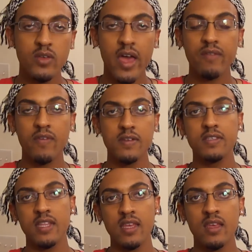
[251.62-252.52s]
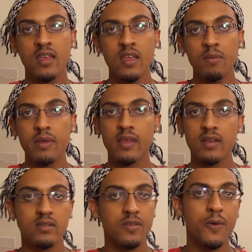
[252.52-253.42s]
adversity
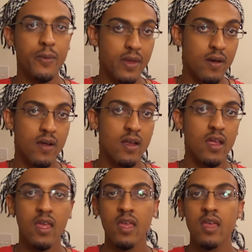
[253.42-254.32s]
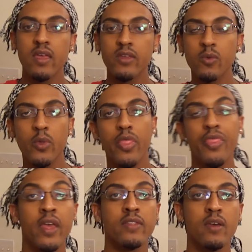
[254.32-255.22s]
because of who we are. You would
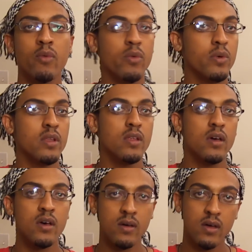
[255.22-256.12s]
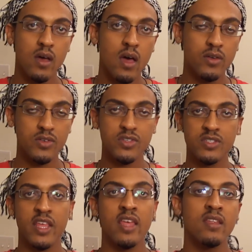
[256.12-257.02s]
think that we would
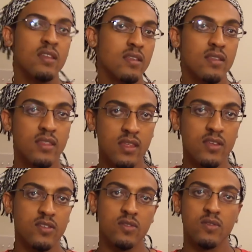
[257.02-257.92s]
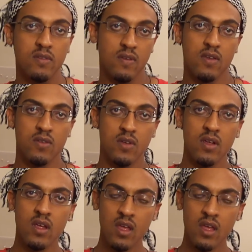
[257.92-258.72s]
understand the issues of other